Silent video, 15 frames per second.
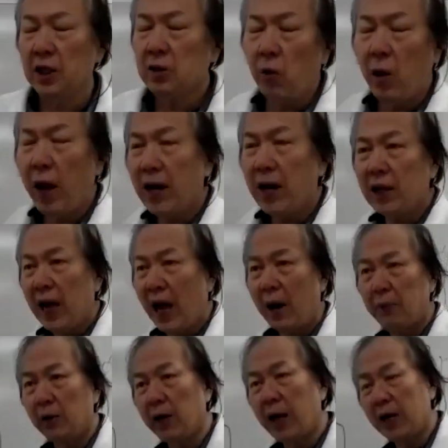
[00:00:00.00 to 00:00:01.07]
this one a
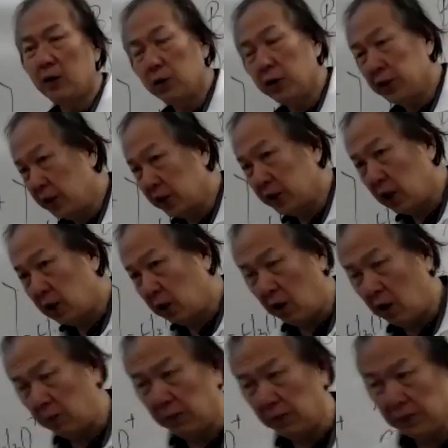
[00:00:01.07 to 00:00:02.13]
couple hundred years
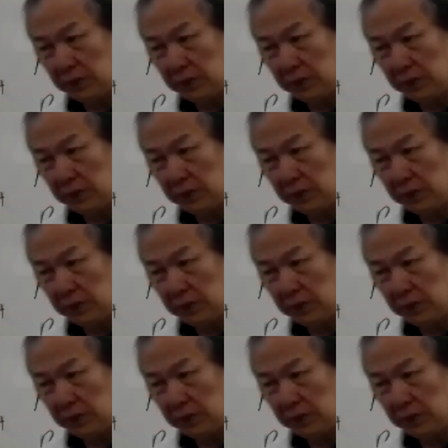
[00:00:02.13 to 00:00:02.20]
ago.